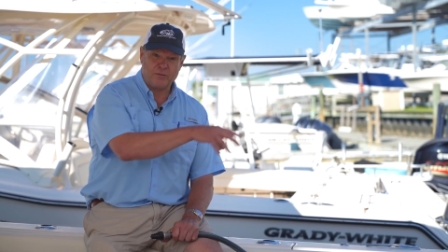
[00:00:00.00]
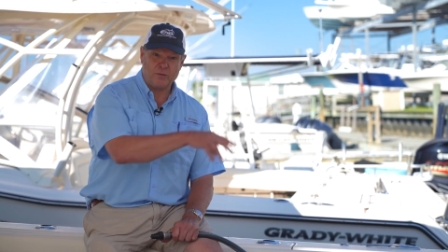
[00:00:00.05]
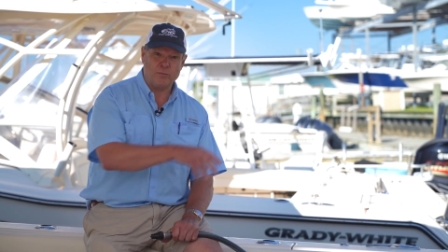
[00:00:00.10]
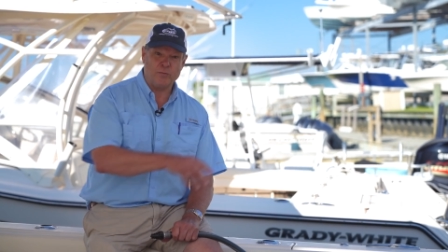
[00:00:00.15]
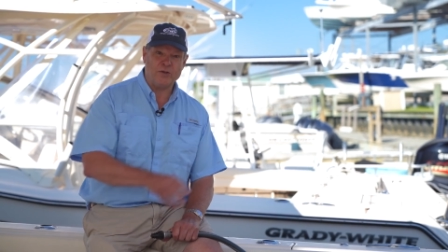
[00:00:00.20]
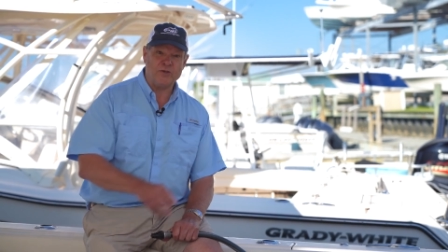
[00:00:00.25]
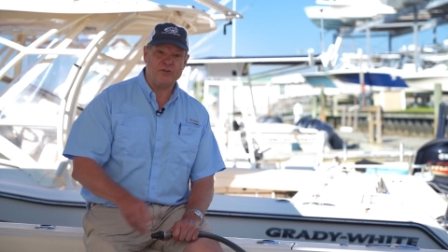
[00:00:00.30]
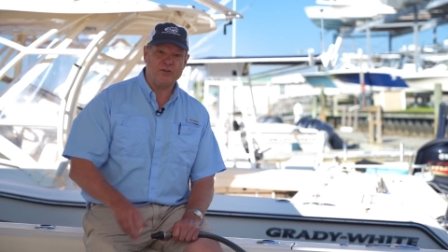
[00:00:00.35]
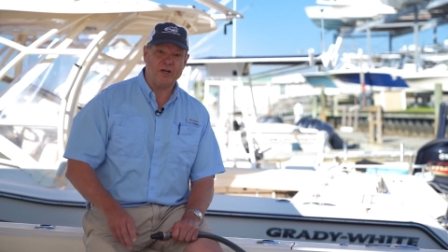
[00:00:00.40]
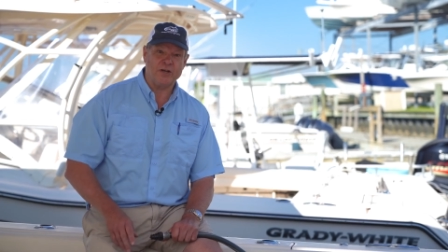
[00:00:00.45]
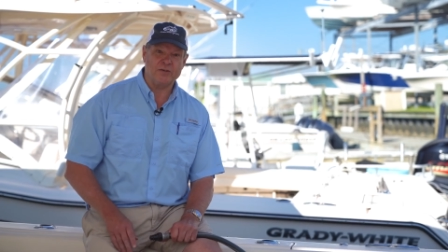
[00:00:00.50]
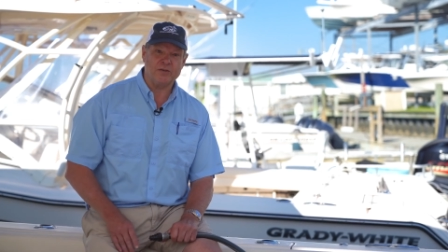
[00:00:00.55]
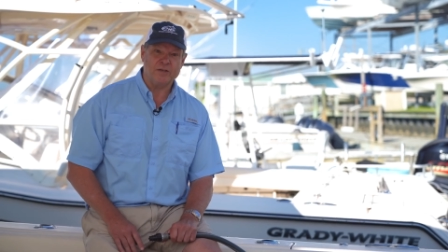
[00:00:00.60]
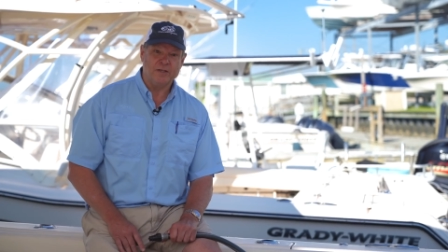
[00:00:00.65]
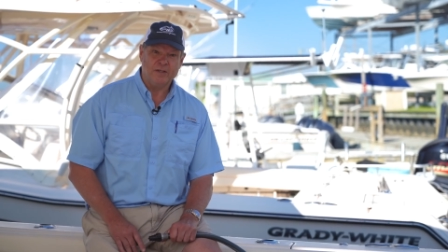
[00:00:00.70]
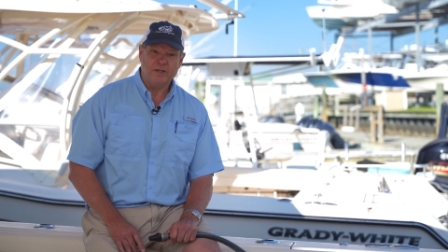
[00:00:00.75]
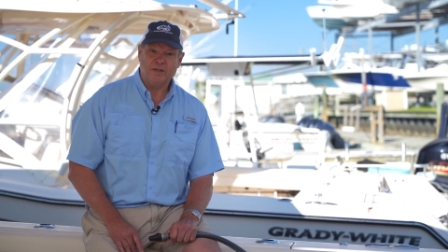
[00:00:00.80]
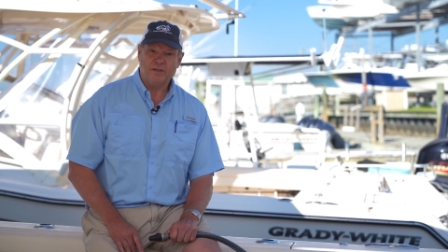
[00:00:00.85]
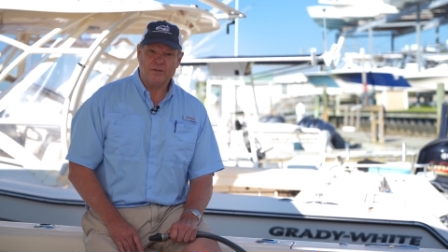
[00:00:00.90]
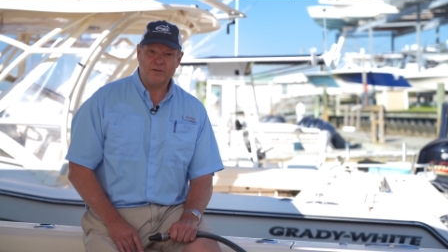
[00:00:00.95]
to reach out
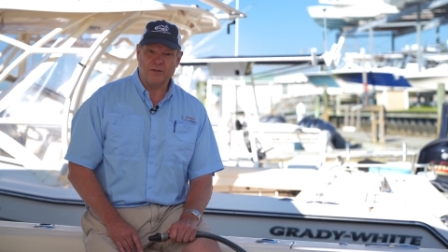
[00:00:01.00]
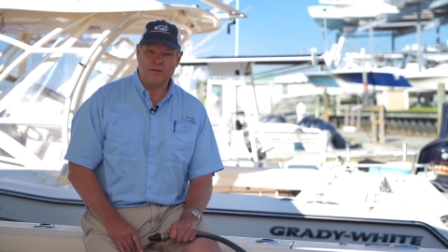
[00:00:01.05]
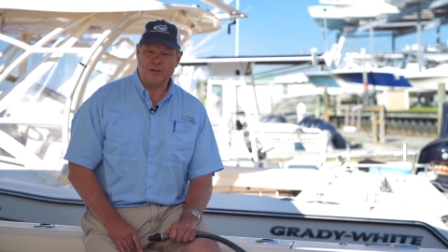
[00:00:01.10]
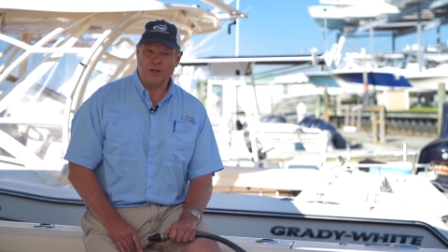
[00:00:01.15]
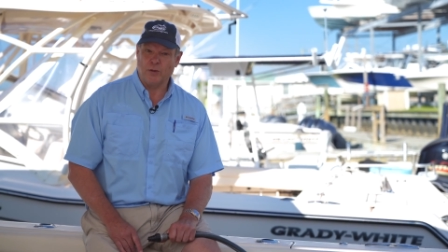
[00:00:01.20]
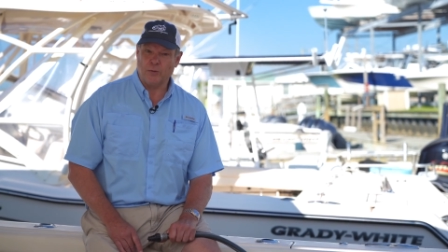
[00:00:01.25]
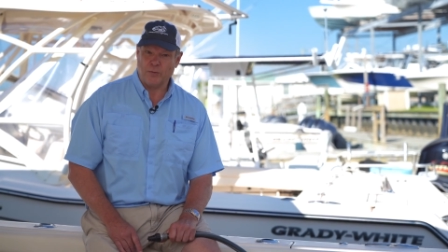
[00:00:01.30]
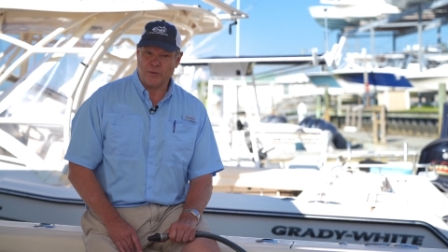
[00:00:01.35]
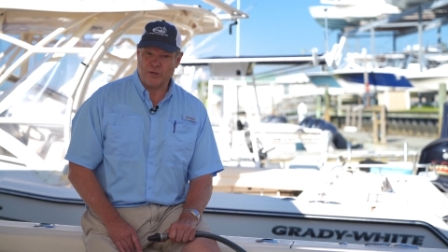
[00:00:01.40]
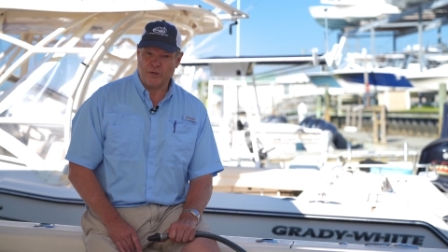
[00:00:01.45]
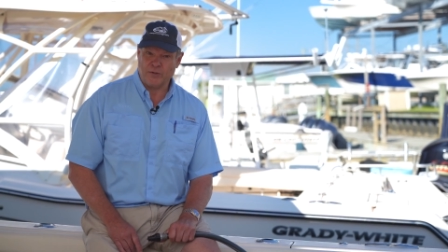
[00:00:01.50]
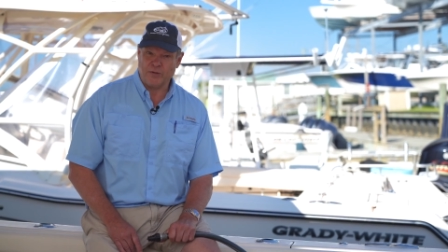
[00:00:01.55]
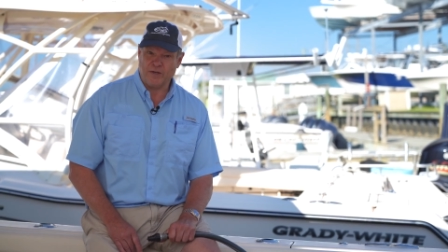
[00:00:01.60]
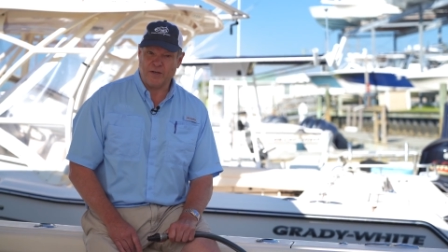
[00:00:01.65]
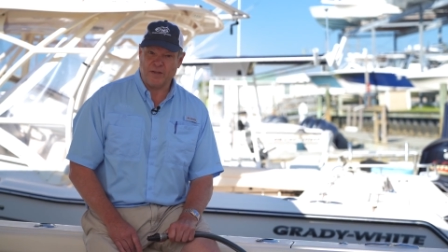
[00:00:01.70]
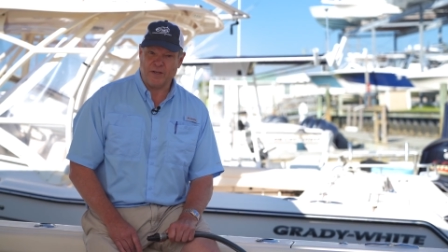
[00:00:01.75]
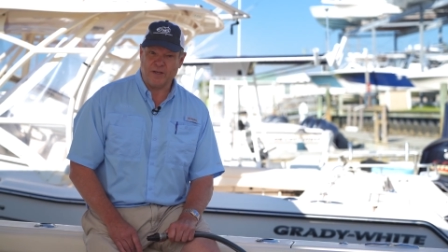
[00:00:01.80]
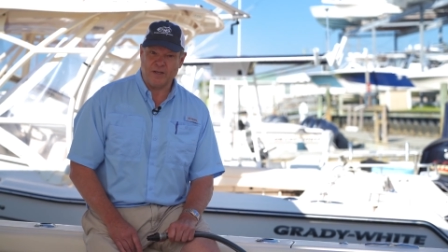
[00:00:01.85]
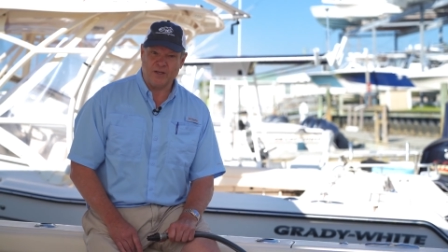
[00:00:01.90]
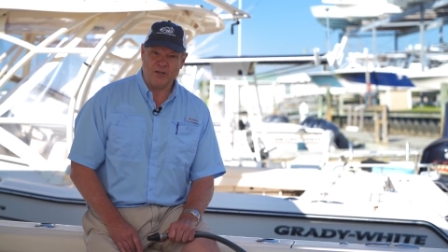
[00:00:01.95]
to the lower
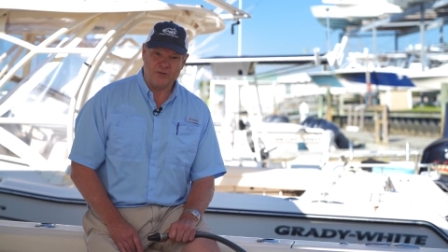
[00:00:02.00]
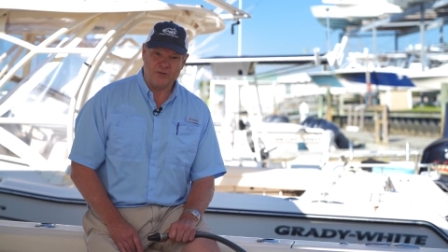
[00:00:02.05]
unit of the